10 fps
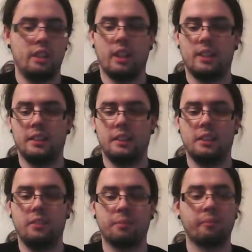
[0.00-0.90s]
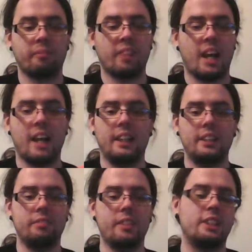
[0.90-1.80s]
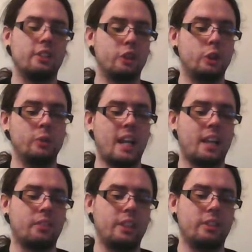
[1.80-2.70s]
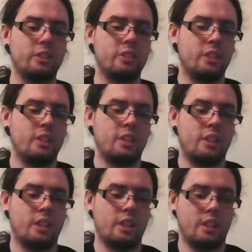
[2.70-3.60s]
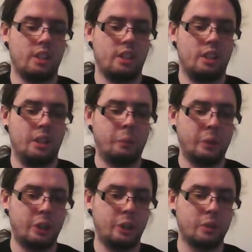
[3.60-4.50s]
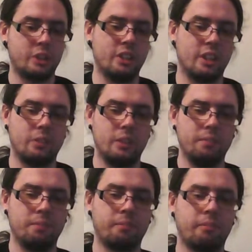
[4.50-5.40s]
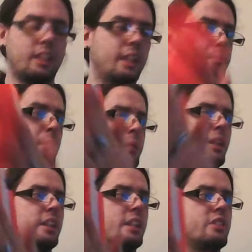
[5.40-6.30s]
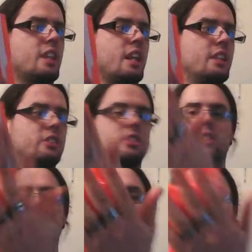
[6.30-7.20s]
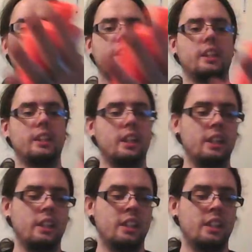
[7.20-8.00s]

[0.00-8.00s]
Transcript: I like the fact that there's 2 tack rails. I wish there was another one, like maybe on this side, since there's really nothing there